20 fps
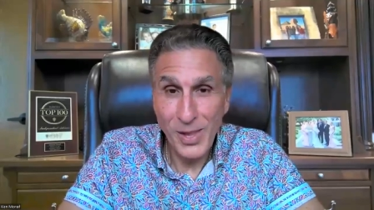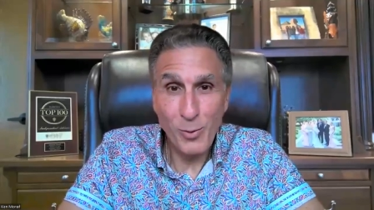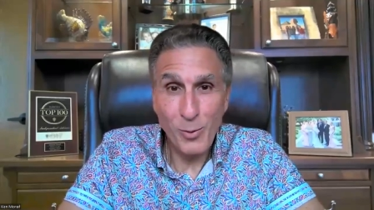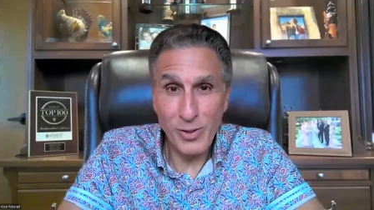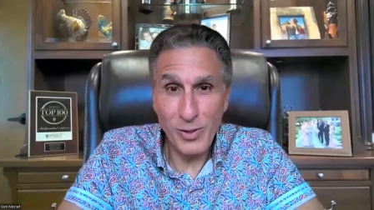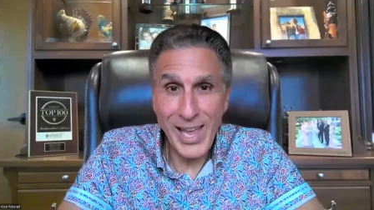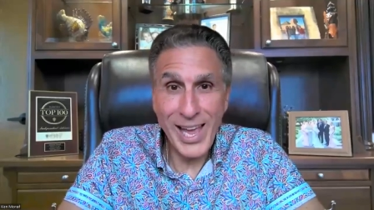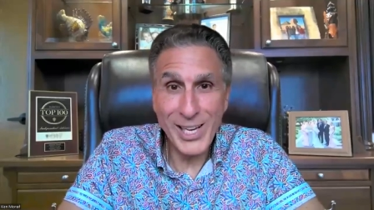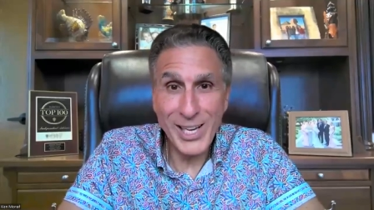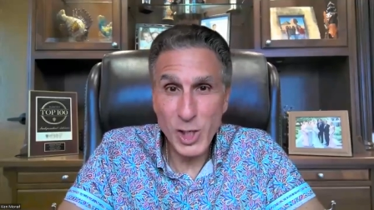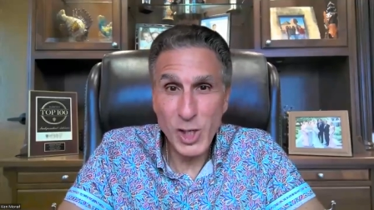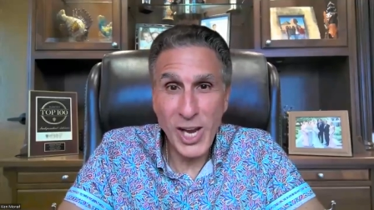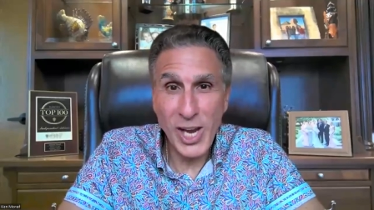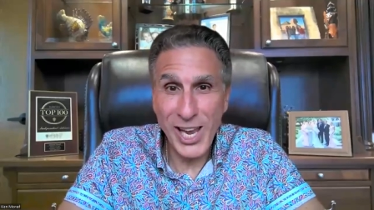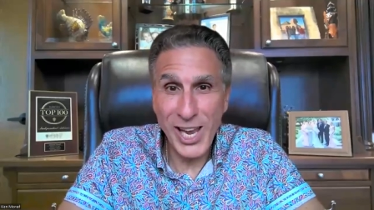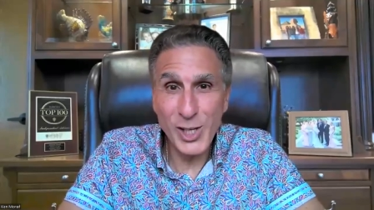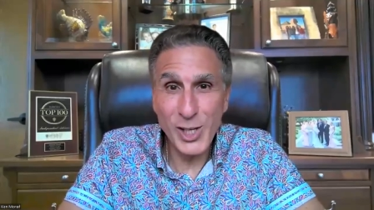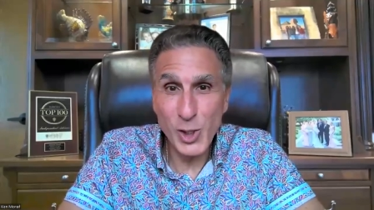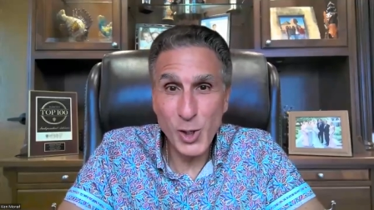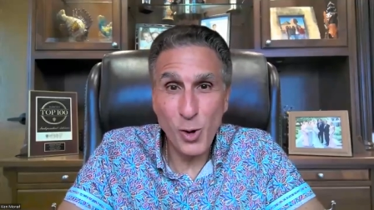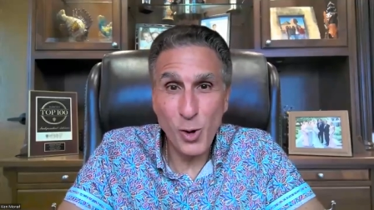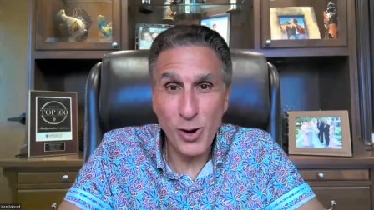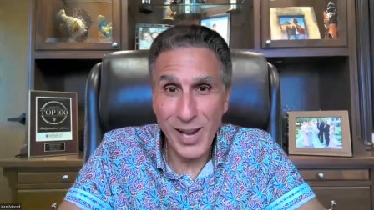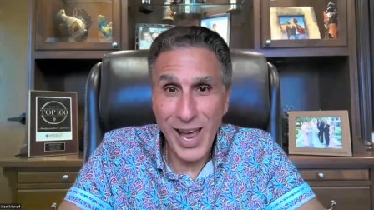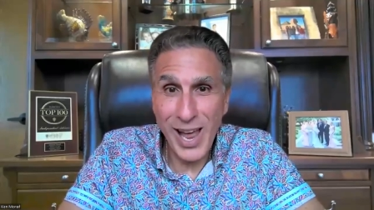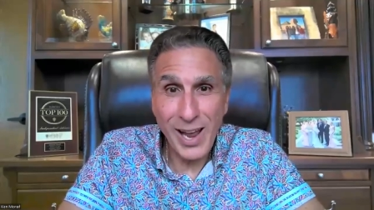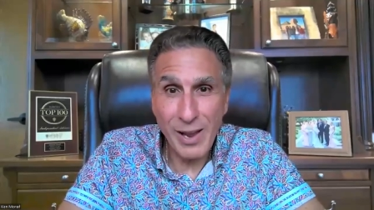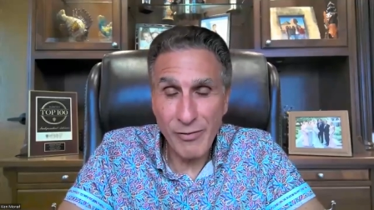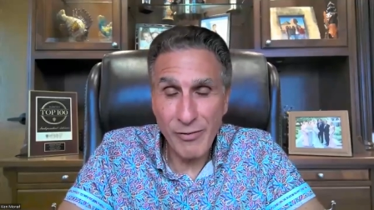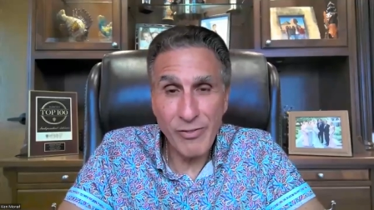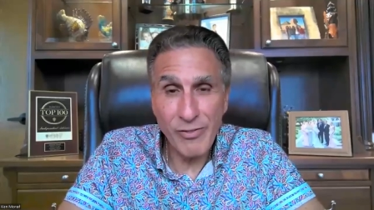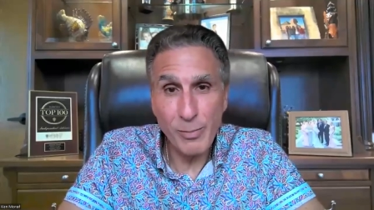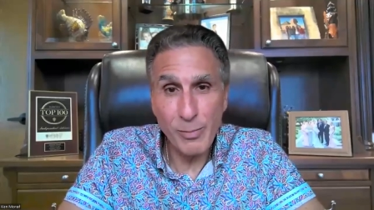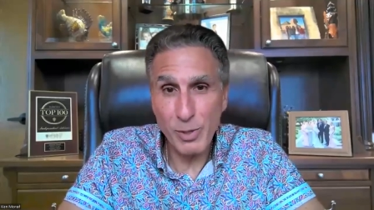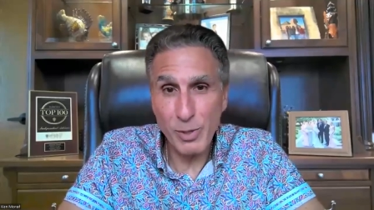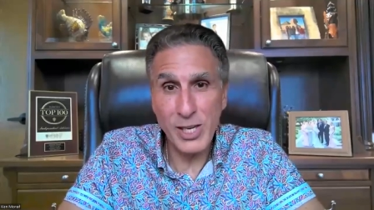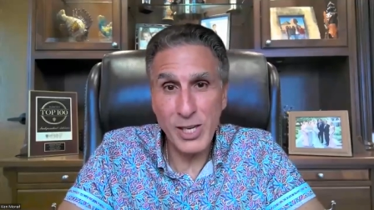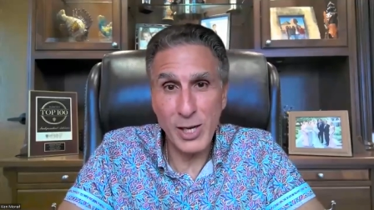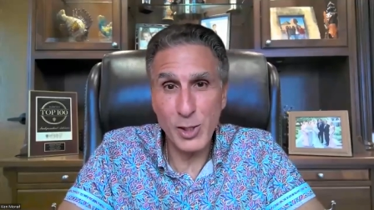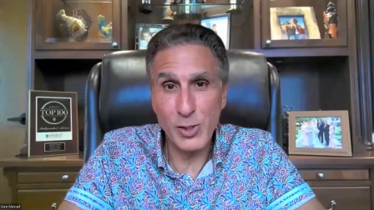Would that change your life
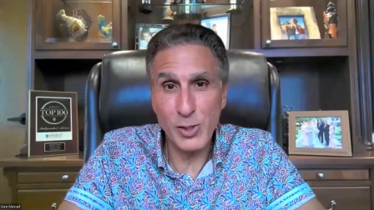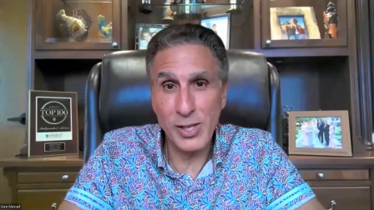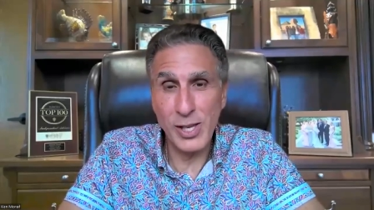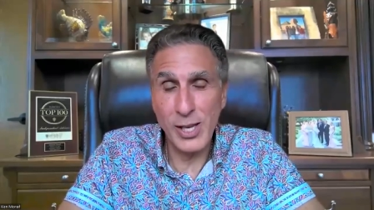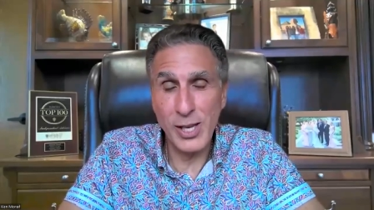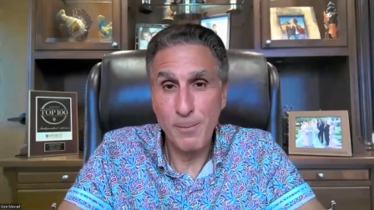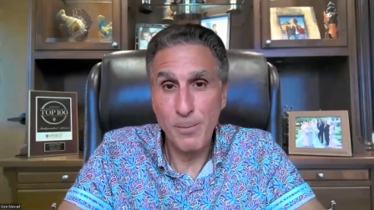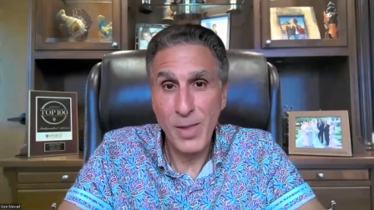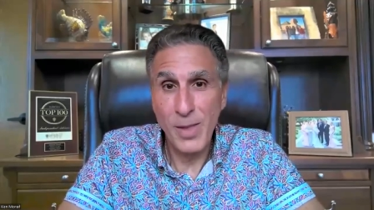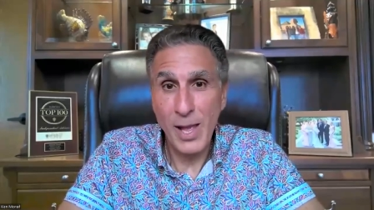potentially?